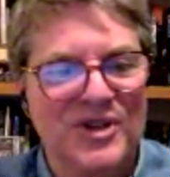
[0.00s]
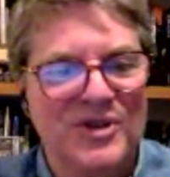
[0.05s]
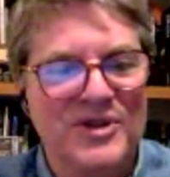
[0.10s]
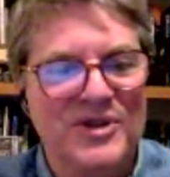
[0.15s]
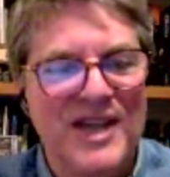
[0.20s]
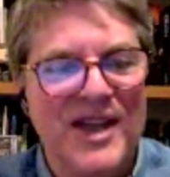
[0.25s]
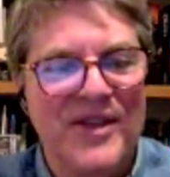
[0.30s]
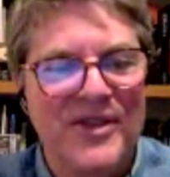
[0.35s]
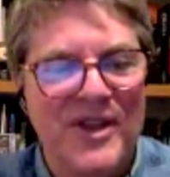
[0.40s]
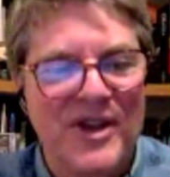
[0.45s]

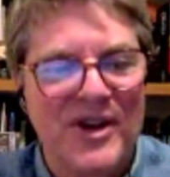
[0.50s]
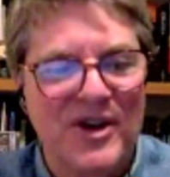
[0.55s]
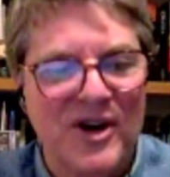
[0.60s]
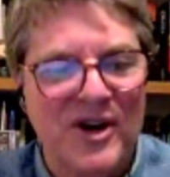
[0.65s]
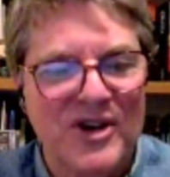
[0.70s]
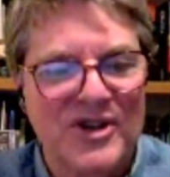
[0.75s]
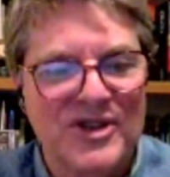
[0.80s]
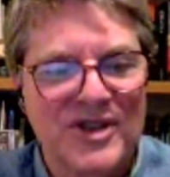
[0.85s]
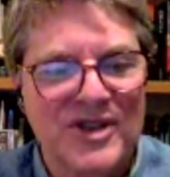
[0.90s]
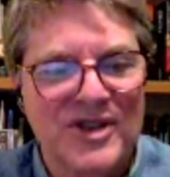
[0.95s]
Yet there
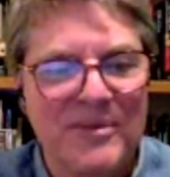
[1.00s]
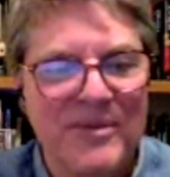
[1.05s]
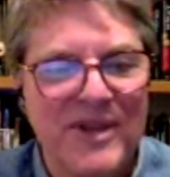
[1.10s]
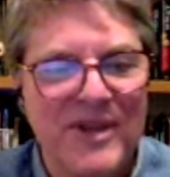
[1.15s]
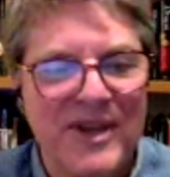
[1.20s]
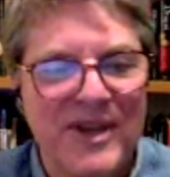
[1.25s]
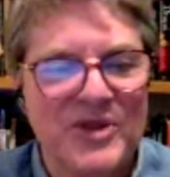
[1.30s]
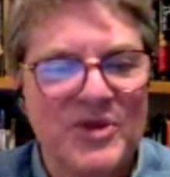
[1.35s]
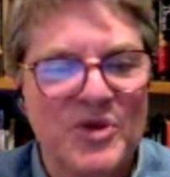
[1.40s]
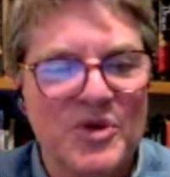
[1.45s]
are some
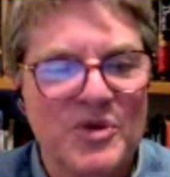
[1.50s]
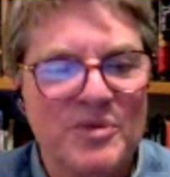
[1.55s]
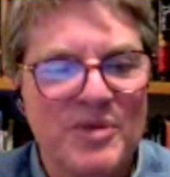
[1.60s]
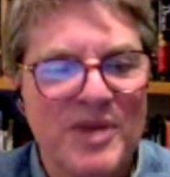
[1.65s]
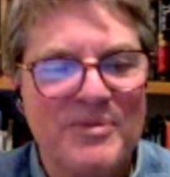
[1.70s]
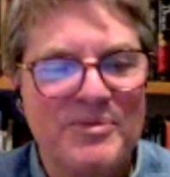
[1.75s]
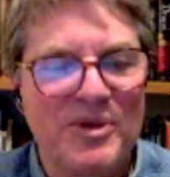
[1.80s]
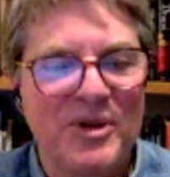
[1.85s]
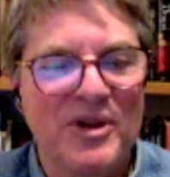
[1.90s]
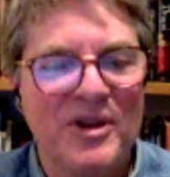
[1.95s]
things that
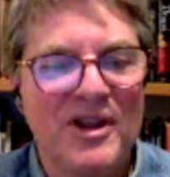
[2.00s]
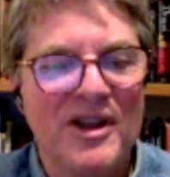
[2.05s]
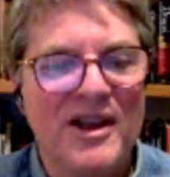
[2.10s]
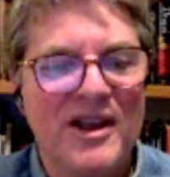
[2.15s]
people,